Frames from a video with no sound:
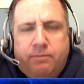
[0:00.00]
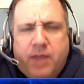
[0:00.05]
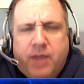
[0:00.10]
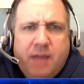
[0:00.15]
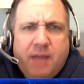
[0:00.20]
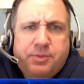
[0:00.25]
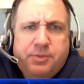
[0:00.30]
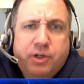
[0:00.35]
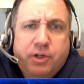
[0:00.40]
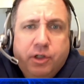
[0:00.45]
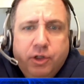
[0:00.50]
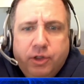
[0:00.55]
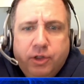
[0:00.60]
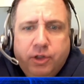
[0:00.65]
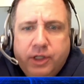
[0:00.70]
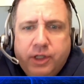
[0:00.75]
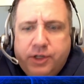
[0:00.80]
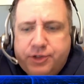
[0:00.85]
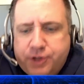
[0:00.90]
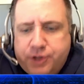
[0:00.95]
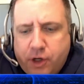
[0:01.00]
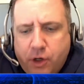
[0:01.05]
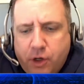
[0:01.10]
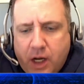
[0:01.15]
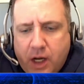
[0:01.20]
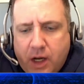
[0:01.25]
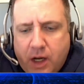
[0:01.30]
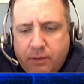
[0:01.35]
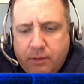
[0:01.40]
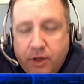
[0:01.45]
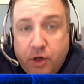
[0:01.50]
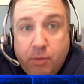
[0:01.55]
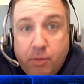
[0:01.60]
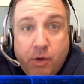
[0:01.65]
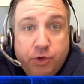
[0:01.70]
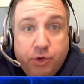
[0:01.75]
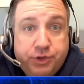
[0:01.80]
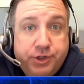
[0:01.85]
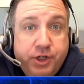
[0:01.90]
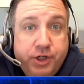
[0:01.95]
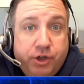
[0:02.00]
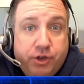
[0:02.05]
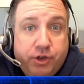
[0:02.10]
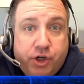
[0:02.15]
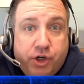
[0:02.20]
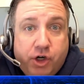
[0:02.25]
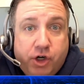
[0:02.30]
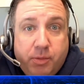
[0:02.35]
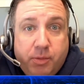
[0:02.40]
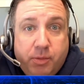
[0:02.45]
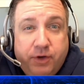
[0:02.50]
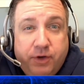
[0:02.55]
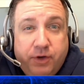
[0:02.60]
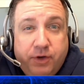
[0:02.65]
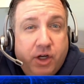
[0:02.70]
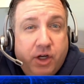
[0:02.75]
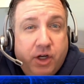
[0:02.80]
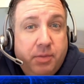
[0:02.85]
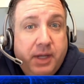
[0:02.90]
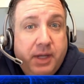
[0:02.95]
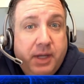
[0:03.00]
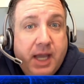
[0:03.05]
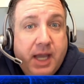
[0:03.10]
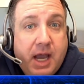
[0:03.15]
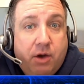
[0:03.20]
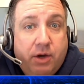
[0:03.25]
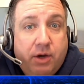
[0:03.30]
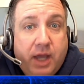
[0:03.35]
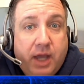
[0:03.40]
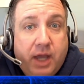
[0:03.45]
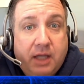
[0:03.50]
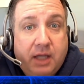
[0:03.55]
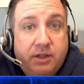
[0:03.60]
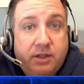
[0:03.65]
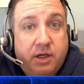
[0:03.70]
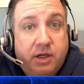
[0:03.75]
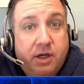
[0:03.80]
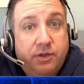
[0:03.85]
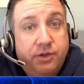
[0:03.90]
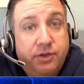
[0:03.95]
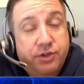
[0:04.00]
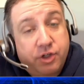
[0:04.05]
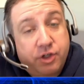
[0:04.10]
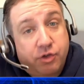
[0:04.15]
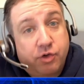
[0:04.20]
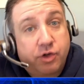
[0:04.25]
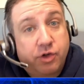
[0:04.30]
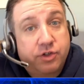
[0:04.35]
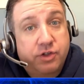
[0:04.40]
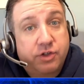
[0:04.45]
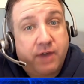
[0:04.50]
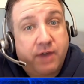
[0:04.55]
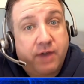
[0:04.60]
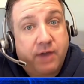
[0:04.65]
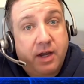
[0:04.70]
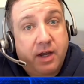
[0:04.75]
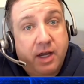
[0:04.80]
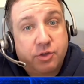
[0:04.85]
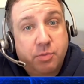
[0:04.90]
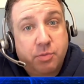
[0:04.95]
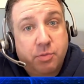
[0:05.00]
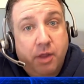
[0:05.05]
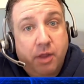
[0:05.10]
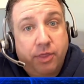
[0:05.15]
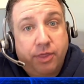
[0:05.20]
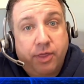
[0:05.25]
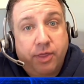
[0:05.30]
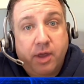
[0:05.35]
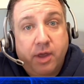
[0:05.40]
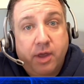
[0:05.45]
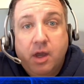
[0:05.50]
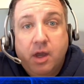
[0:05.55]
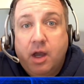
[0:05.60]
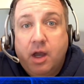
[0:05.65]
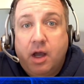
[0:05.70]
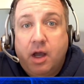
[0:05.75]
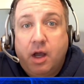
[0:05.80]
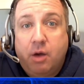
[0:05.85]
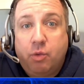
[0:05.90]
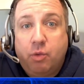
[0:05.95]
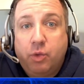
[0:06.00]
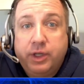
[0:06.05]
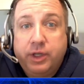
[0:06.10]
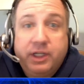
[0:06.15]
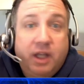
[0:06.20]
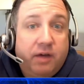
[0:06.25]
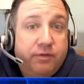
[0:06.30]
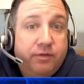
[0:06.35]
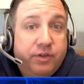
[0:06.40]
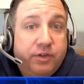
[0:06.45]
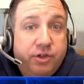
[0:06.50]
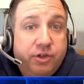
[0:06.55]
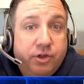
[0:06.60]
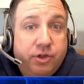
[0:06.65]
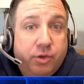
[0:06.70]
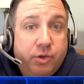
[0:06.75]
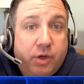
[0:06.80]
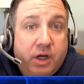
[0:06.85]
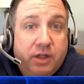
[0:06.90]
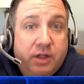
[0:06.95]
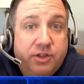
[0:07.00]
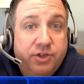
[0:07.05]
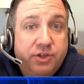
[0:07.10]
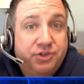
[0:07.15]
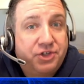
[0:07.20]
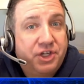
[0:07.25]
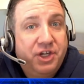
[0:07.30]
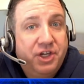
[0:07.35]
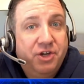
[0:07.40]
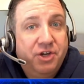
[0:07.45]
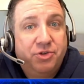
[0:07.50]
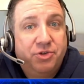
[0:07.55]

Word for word: Absolutely. So, uh, you know, most near term, if you're going to be out at uh, the Citrix event next month, uh, we'd love to uh, to see you.